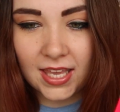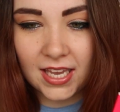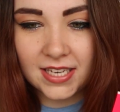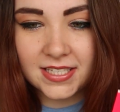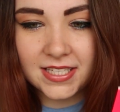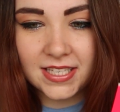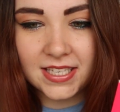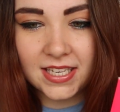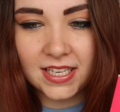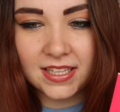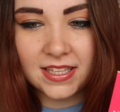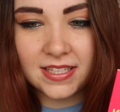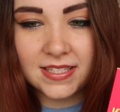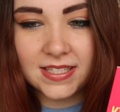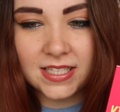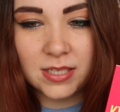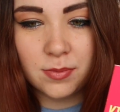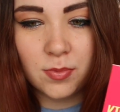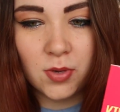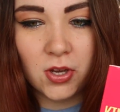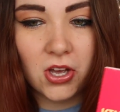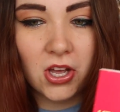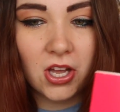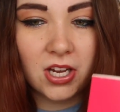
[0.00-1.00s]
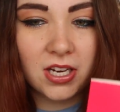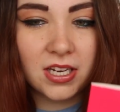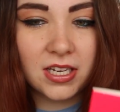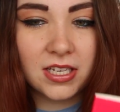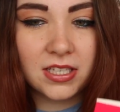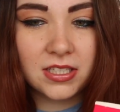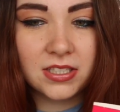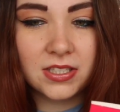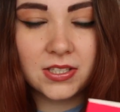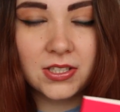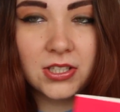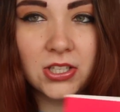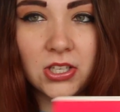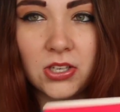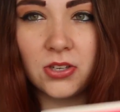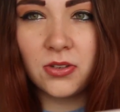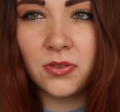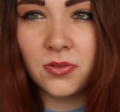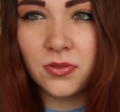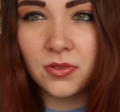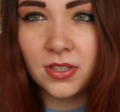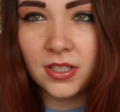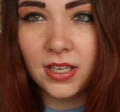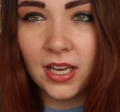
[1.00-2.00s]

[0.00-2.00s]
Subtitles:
Getting at the cinema early to queue,